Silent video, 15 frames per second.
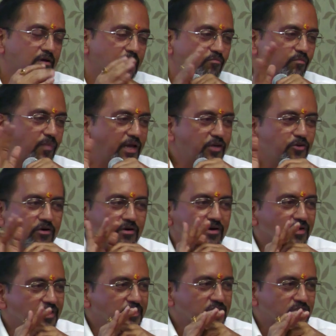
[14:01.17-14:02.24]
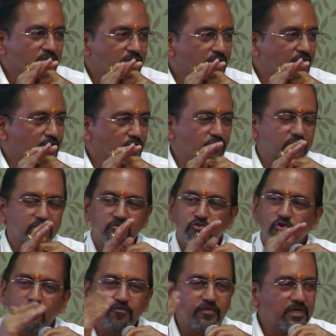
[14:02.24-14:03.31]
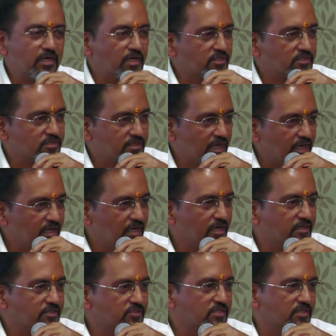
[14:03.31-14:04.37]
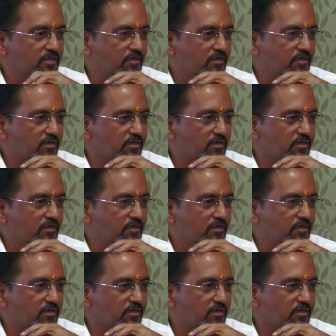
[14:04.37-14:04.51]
manure is, though we are saying it's